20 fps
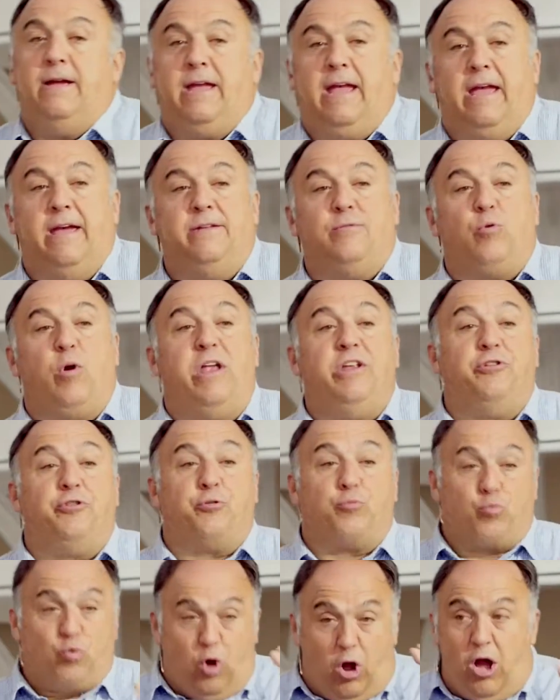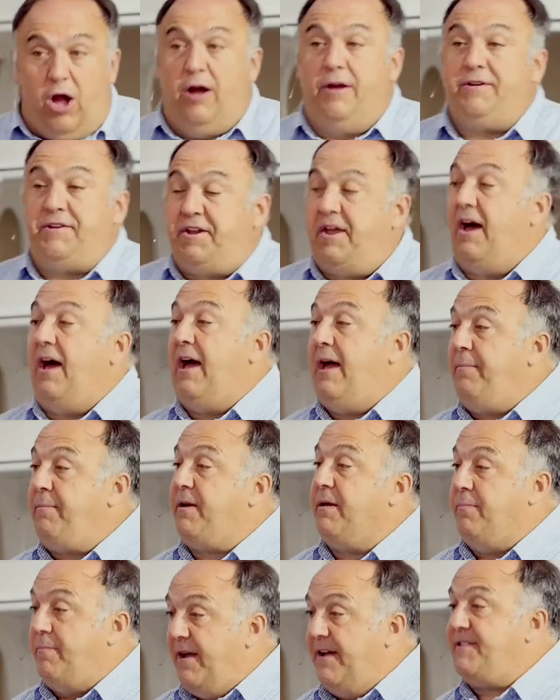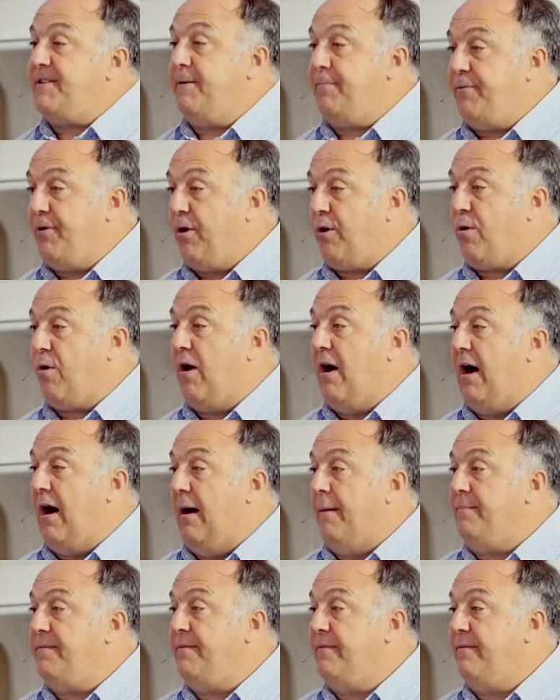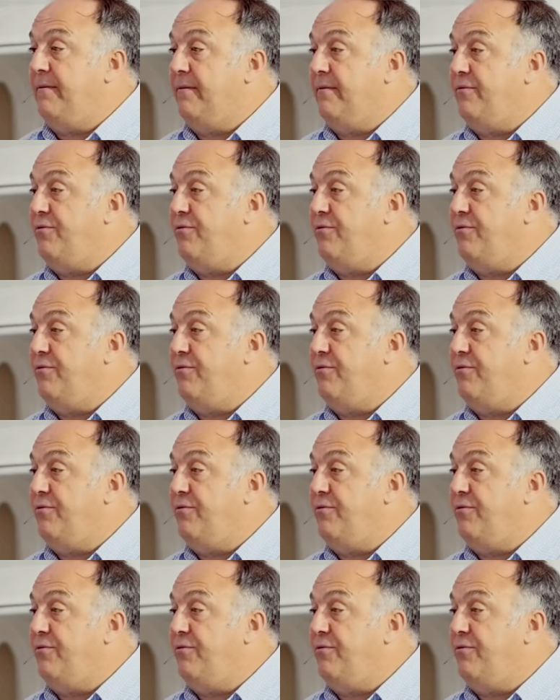and rain at the wrong time can mess up your crops.